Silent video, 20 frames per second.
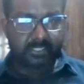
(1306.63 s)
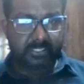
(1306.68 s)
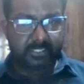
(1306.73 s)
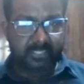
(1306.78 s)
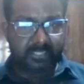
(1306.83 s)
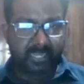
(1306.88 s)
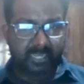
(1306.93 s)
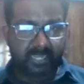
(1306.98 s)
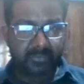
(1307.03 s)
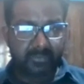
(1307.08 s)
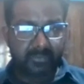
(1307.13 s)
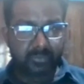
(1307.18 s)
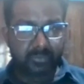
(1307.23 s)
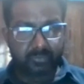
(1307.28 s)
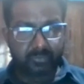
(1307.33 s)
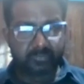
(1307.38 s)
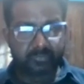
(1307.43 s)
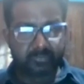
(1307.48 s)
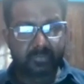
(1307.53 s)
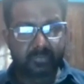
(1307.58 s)
they have to
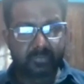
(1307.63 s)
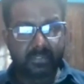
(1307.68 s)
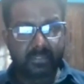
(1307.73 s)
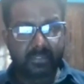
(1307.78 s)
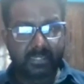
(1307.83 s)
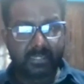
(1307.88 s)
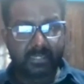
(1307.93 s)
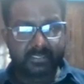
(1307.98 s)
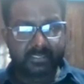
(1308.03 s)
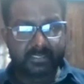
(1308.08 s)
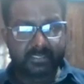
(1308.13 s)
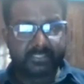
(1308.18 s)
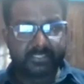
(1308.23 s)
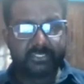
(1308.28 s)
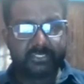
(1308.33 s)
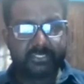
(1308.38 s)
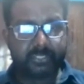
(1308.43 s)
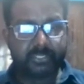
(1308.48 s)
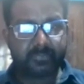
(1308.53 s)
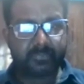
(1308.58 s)
do. As a
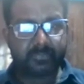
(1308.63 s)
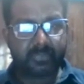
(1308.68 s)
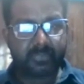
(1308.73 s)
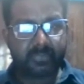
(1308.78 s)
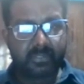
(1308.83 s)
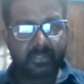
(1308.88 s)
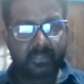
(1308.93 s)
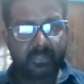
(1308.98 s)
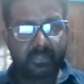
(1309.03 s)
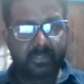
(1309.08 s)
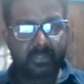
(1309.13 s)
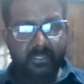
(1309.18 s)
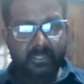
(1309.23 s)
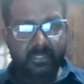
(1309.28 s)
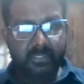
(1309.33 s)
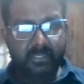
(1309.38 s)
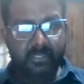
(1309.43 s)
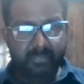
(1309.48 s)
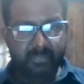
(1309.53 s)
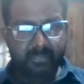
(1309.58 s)
teacher,
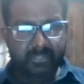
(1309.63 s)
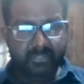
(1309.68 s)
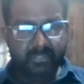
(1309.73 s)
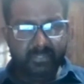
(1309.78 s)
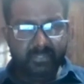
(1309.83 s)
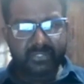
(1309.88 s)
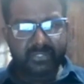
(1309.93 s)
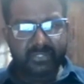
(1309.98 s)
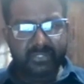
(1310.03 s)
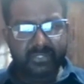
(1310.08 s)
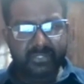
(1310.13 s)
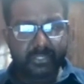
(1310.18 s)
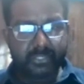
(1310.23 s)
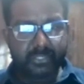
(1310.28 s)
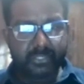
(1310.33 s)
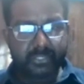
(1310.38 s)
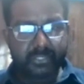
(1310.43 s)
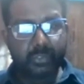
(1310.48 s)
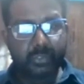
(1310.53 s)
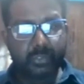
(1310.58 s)
they must
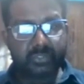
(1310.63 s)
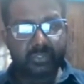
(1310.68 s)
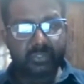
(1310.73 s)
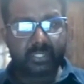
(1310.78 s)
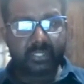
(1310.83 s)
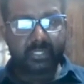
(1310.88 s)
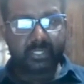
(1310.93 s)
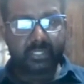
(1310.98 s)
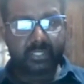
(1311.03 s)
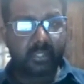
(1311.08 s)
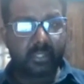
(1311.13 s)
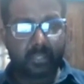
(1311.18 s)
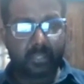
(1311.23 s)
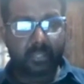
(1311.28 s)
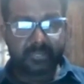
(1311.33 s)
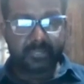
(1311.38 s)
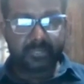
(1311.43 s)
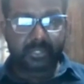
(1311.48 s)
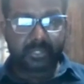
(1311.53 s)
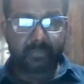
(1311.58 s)
introduce the learning
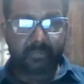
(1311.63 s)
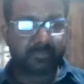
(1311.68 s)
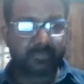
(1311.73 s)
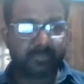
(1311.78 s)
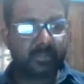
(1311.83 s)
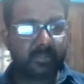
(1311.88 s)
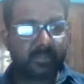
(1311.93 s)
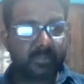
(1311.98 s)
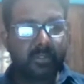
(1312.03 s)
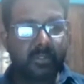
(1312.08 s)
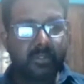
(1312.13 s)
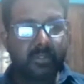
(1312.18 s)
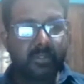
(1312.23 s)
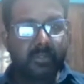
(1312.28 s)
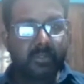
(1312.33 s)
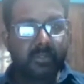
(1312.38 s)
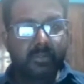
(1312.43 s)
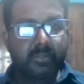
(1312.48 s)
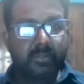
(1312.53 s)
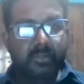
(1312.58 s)
objective.
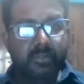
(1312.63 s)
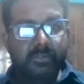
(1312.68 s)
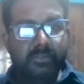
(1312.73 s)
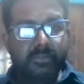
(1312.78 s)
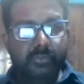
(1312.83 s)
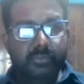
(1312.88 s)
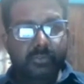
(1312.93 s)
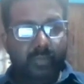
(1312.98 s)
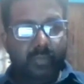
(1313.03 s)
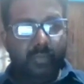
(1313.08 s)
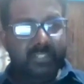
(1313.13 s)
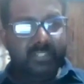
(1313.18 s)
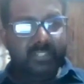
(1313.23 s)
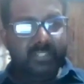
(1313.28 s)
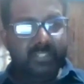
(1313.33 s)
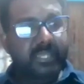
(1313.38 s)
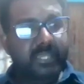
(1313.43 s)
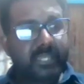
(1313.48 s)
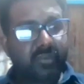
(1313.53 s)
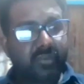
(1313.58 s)
So once
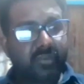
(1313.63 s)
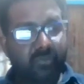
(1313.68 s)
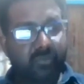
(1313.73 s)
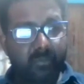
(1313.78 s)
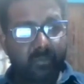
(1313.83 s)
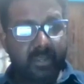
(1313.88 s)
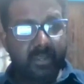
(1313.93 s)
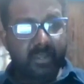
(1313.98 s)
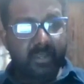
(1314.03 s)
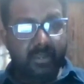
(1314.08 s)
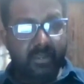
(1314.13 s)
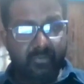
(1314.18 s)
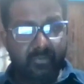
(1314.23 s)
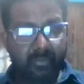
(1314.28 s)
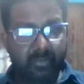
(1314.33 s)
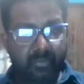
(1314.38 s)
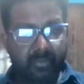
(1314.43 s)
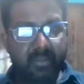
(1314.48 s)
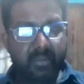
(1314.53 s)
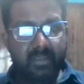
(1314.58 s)
they are
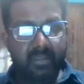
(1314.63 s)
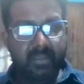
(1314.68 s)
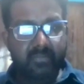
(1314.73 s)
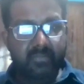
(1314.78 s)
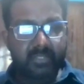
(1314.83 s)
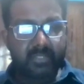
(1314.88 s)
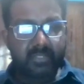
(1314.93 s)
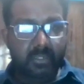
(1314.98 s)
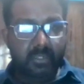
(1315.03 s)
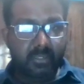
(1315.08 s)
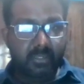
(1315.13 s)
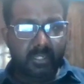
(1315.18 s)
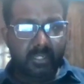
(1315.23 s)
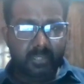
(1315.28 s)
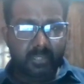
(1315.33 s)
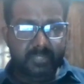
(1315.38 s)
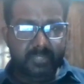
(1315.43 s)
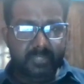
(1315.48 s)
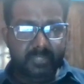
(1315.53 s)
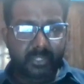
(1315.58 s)
familiar with the learning
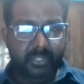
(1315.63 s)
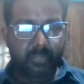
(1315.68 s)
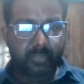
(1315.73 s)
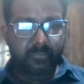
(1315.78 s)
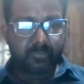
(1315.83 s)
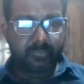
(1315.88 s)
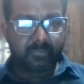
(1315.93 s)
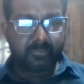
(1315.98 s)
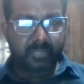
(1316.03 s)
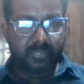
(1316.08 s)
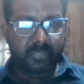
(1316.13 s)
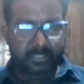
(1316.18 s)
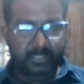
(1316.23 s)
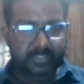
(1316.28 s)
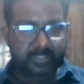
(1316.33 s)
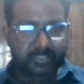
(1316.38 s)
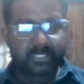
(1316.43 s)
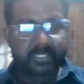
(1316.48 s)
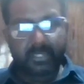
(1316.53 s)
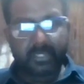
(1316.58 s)
objective,
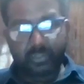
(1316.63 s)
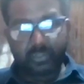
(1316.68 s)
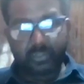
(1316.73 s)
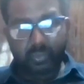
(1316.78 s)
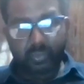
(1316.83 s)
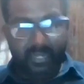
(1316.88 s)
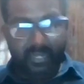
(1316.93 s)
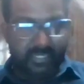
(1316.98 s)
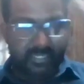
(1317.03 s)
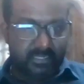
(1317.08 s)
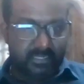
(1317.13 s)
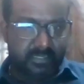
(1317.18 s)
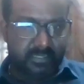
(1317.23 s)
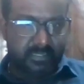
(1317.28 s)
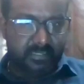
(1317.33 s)
especially to handle the diverse